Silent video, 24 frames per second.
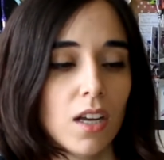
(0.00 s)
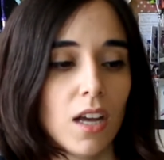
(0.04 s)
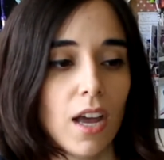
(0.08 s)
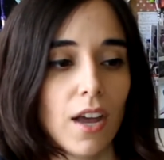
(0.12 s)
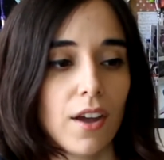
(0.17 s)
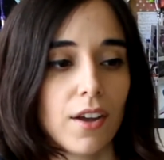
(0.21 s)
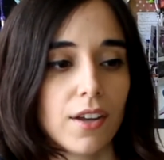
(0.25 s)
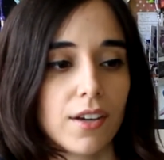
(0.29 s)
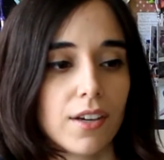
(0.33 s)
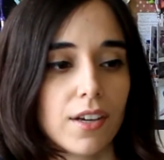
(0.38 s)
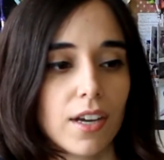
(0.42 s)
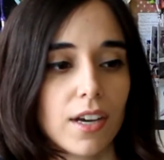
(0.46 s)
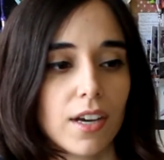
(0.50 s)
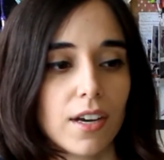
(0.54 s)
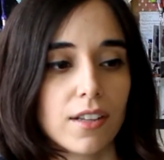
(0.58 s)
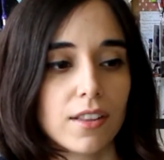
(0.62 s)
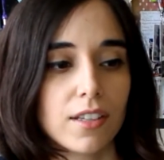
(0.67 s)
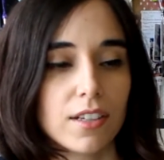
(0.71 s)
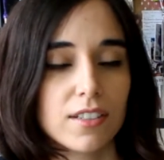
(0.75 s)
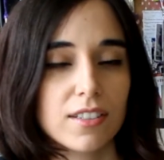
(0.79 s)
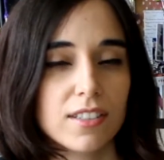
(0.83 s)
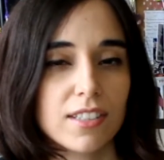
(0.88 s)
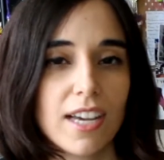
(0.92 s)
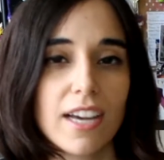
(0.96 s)
And
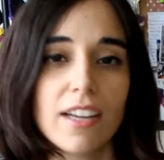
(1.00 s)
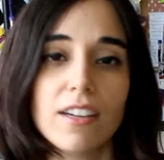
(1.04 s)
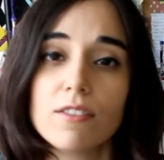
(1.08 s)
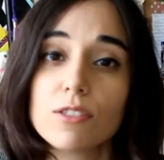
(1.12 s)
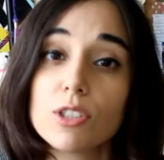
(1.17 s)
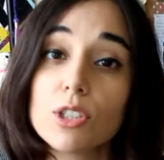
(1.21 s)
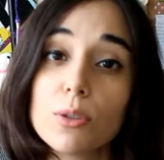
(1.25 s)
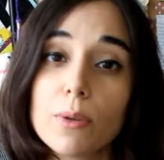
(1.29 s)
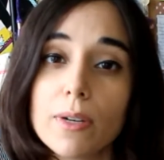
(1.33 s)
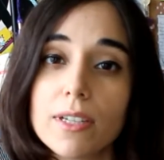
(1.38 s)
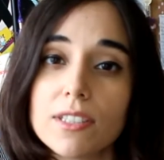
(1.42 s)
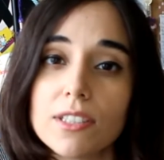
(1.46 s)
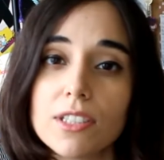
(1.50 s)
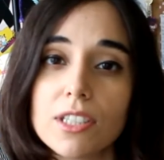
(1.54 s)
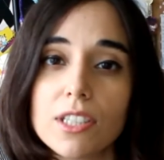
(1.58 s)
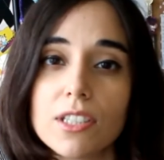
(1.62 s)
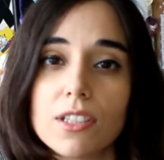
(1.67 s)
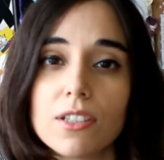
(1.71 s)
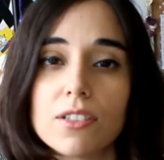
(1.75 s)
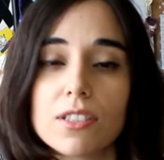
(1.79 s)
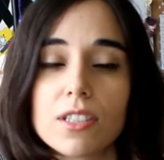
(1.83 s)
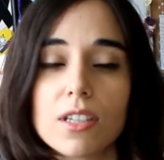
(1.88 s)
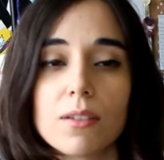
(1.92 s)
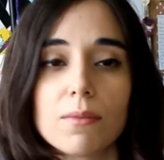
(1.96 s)
there's kind of two ways you can
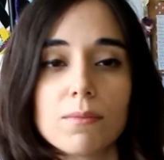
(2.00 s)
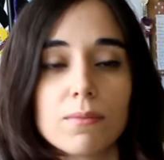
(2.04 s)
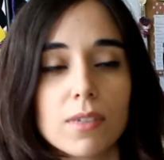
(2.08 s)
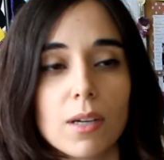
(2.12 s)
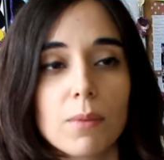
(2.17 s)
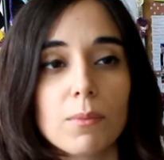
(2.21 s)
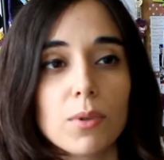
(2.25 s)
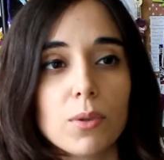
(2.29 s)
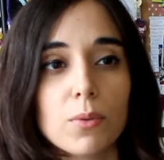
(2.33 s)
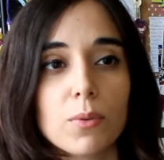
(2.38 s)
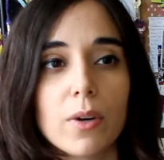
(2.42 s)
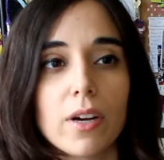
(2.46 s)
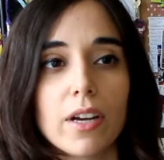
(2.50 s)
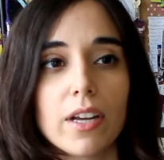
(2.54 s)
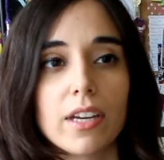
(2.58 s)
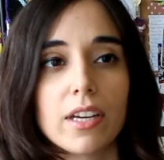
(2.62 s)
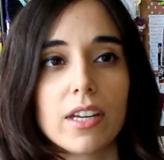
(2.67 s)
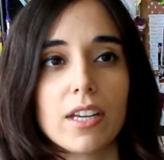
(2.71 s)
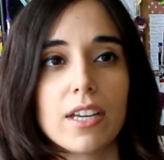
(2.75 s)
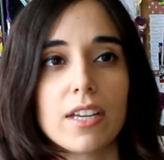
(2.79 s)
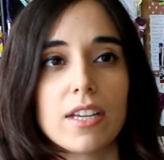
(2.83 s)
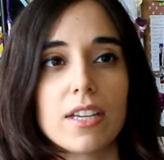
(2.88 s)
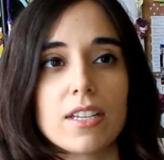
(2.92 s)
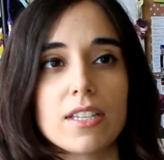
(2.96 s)
use them. Number one
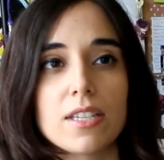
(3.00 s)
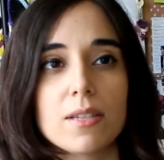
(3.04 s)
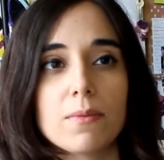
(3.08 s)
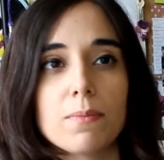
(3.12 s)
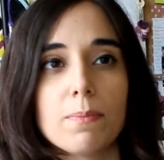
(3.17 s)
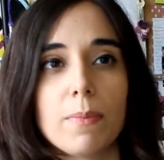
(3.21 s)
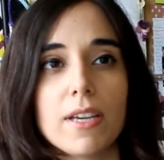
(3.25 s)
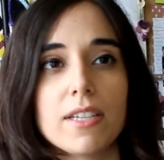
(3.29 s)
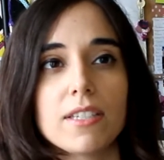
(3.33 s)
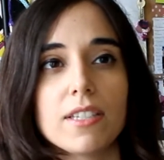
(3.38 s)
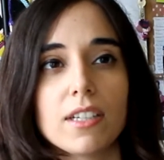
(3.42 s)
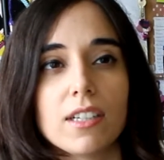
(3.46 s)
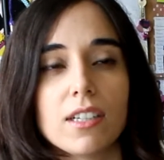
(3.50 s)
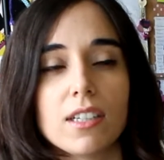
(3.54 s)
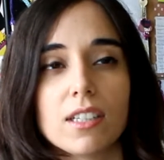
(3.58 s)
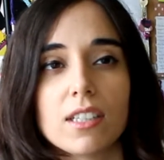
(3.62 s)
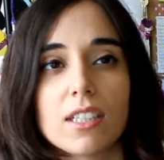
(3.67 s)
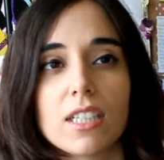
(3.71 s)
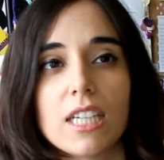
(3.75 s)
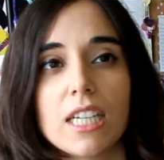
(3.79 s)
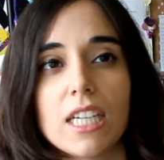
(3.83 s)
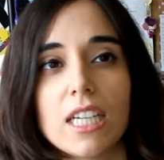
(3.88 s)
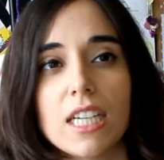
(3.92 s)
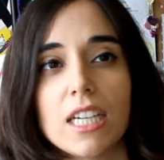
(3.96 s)
is
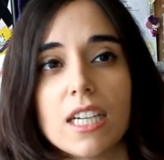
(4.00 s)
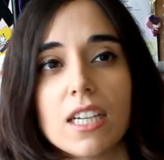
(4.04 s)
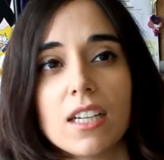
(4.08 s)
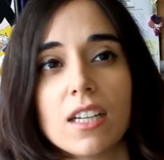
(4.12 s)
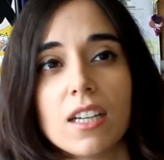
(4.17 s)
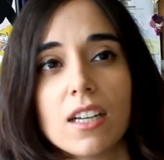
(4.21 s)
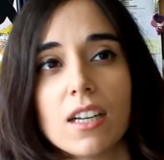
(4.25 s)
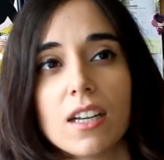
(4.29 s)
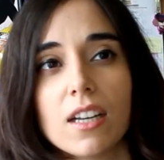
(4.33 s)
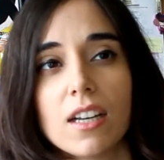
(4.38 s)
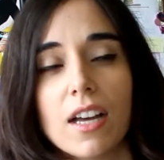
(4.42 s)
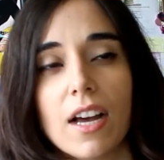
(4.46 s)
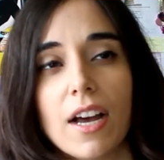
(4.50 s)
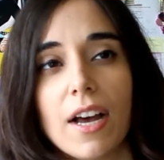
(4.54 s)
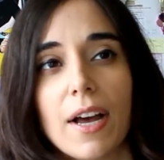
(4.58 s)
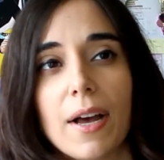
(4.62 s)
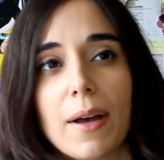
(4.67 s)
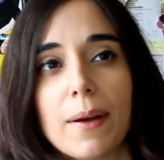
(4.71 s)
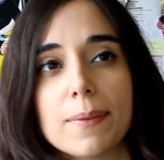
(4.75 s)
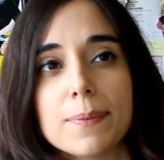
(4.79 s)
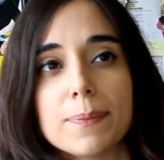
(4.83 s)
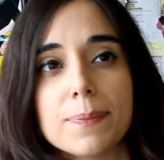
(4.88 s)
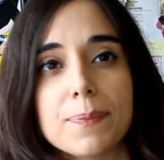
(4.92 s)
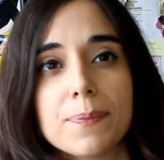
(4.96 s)
basically,
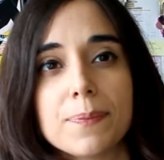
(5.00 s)
I